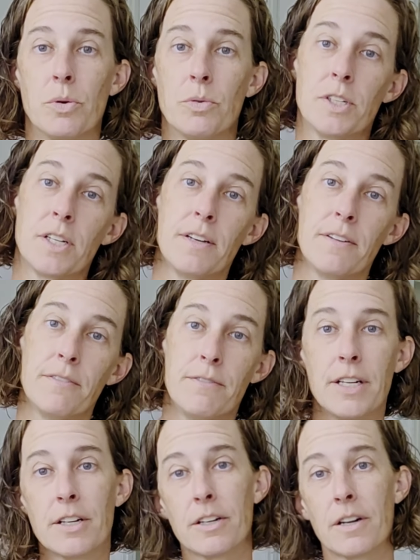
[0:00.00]
don't
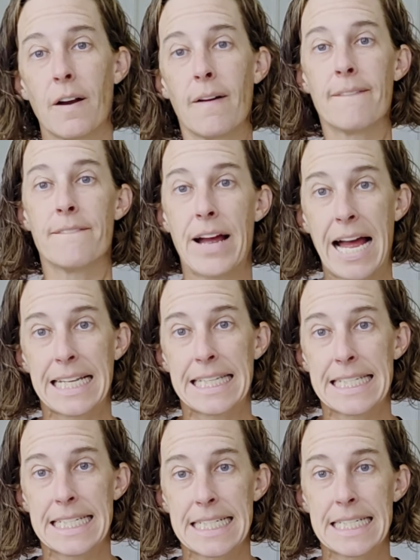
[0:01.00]
fear fat.
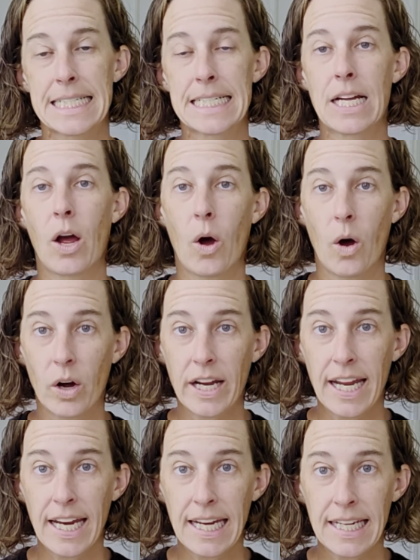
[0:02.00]

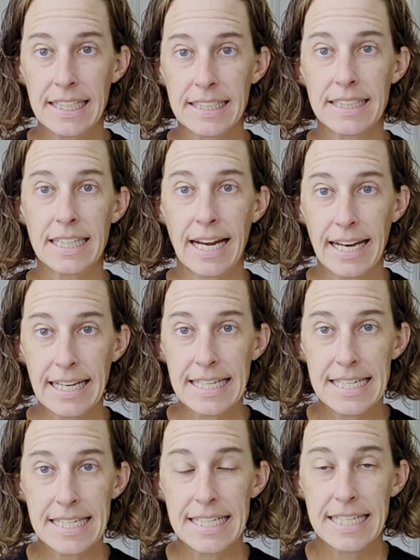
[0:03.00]
Okay? Got
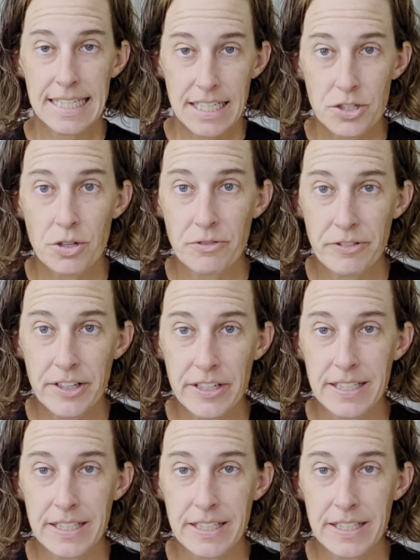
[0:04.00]
it? Don't